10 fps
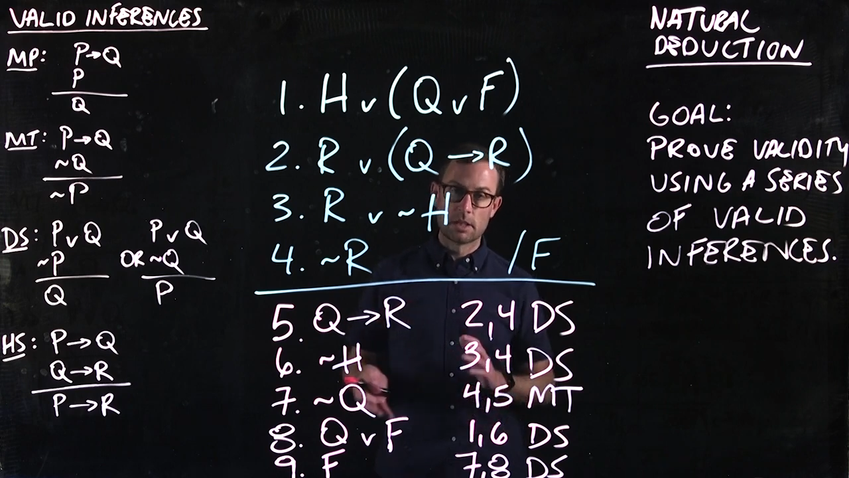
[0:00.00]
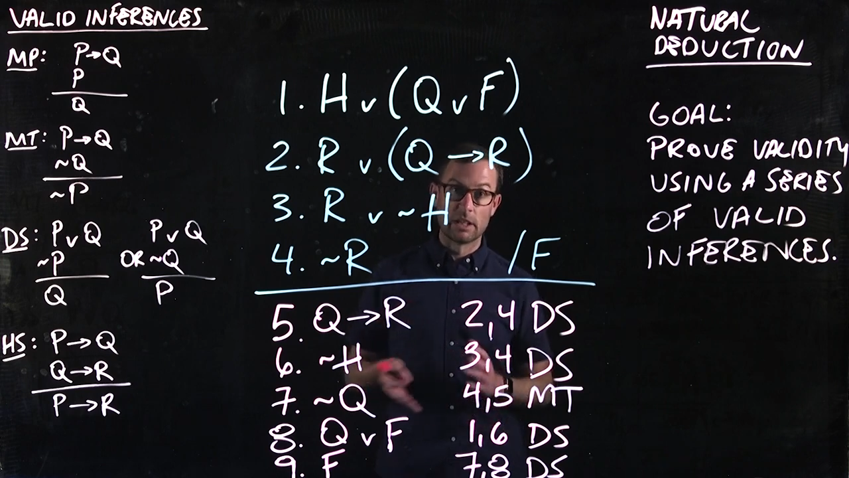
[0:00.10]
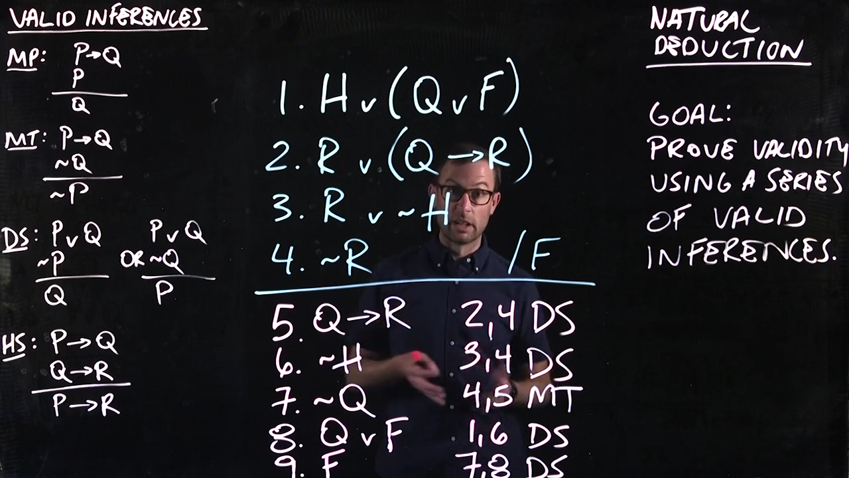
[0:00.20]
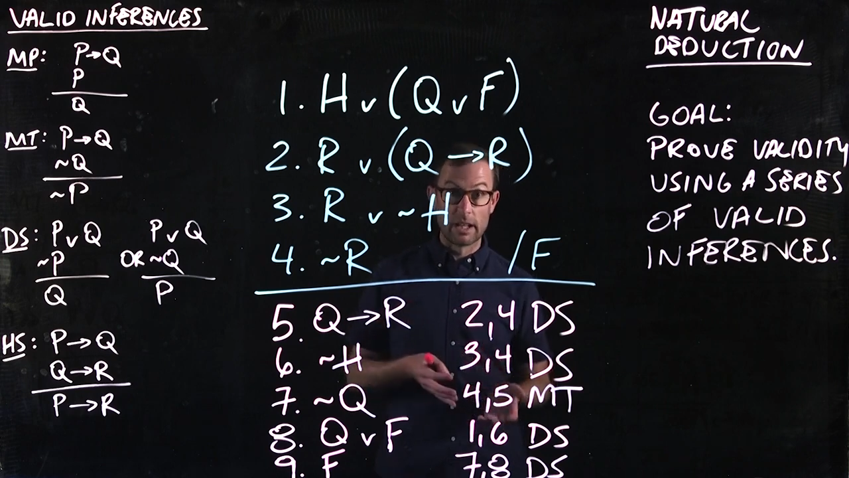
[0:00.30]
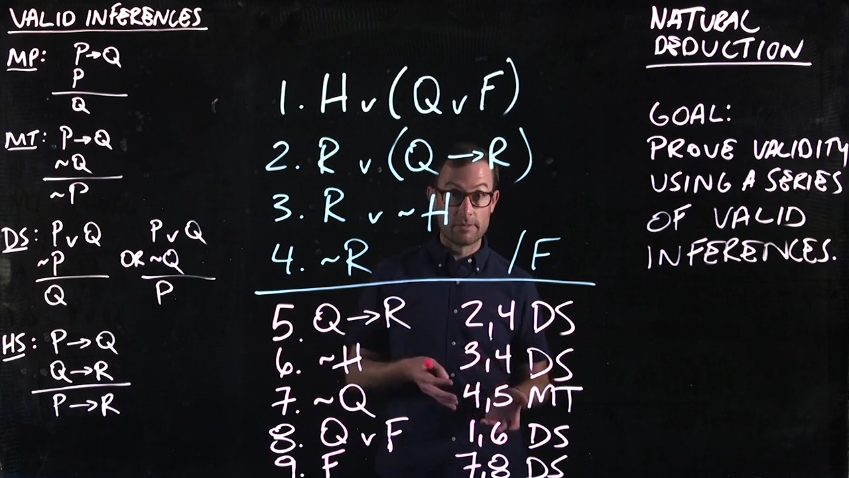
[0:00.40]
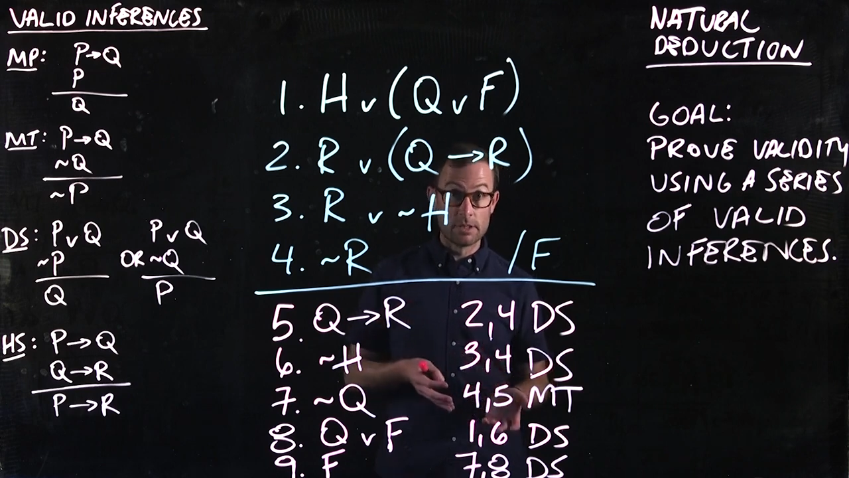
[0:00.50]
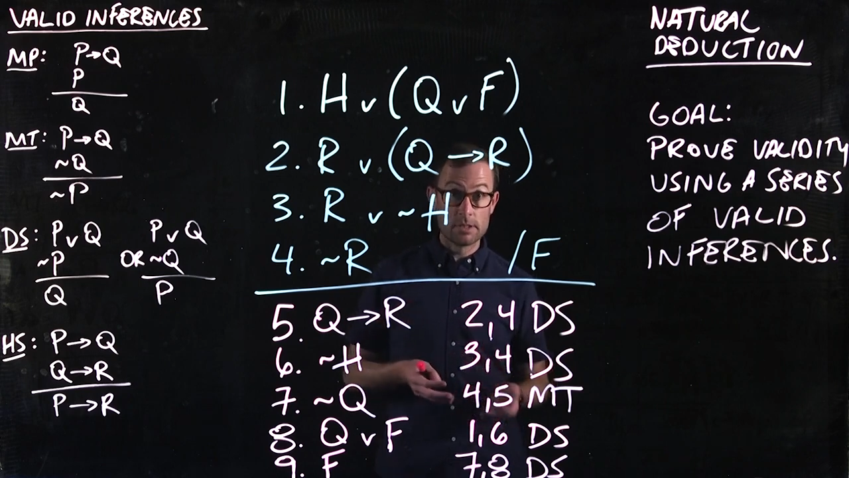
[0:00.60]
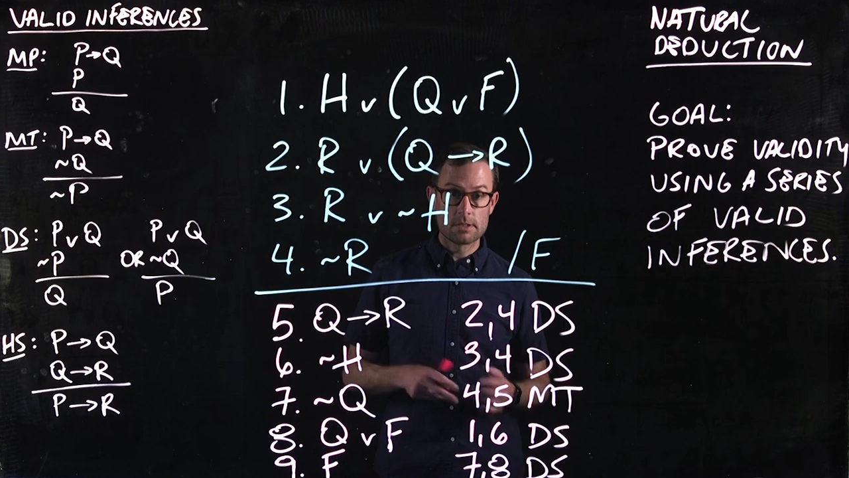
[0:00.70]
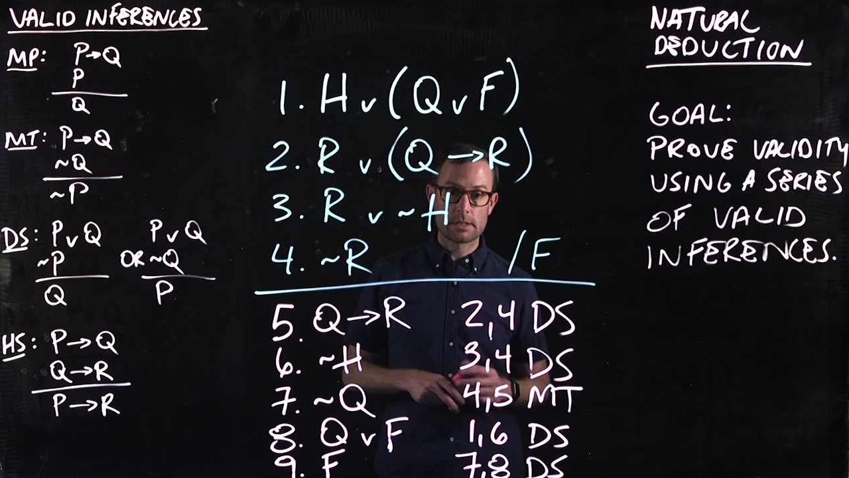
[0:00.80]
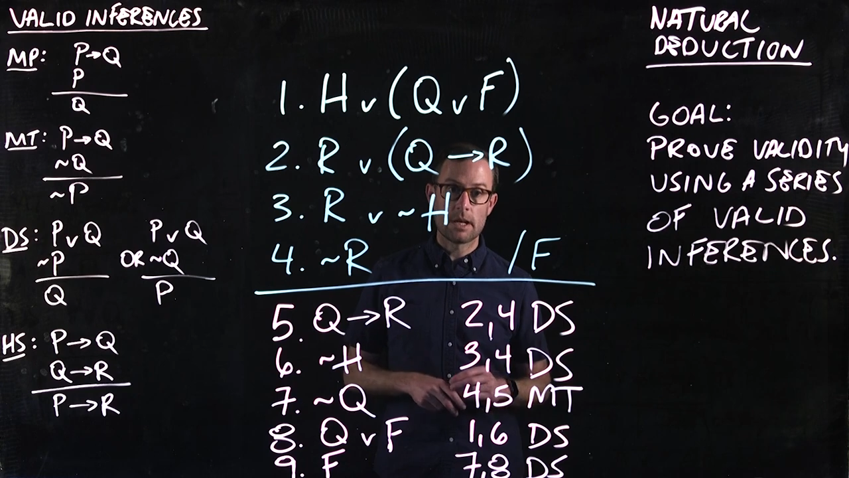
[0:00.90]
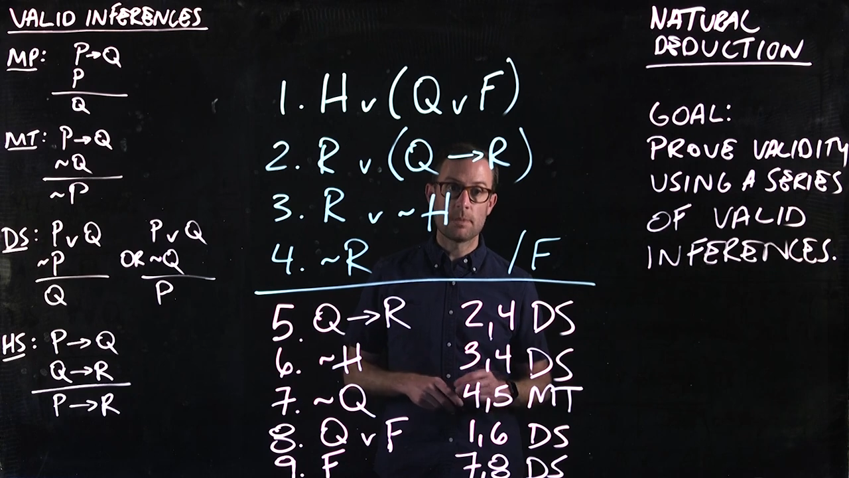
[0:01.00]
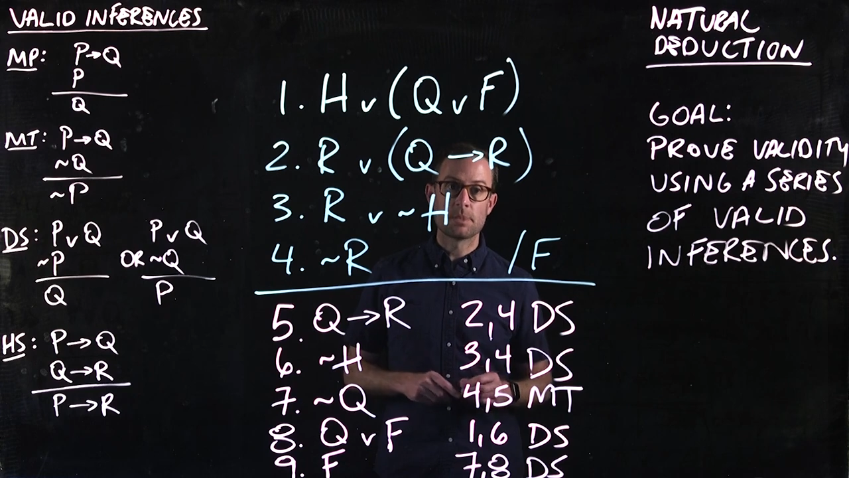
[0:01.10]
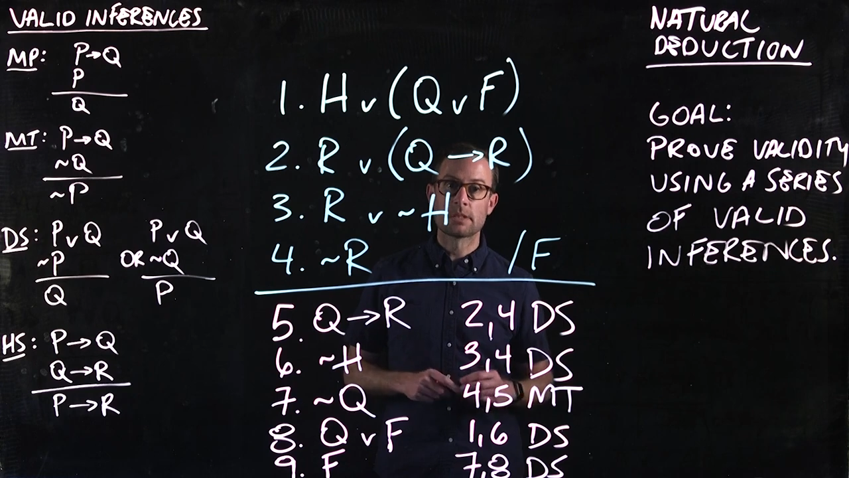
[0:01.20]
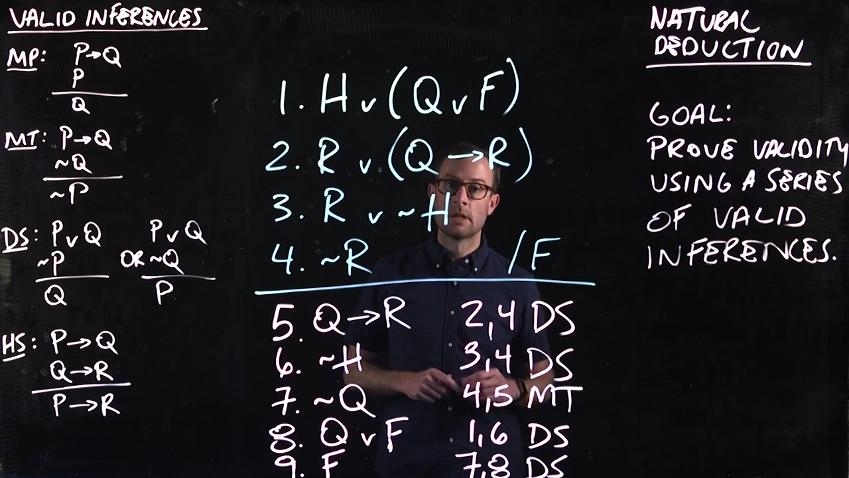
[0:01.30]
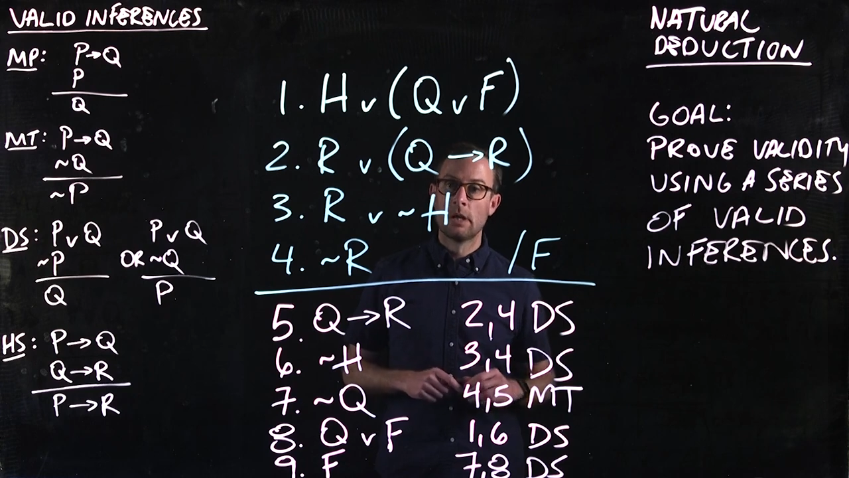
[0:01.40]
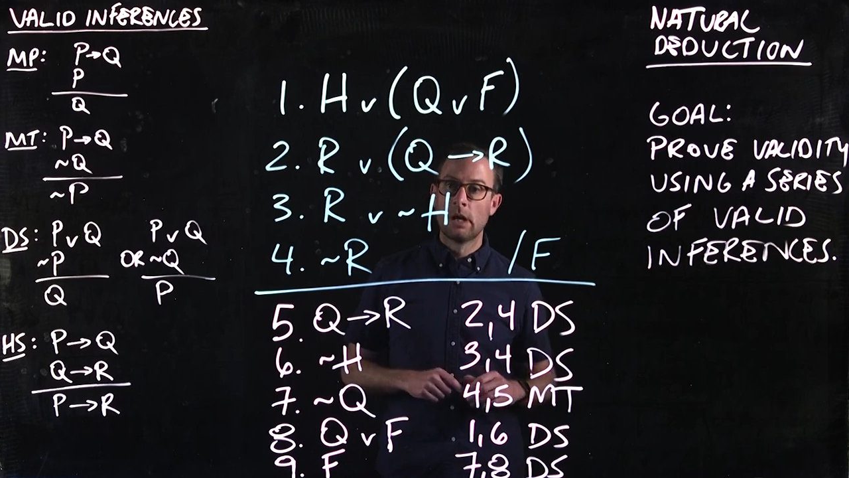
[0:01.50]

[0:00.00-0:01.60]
10, 11 steps.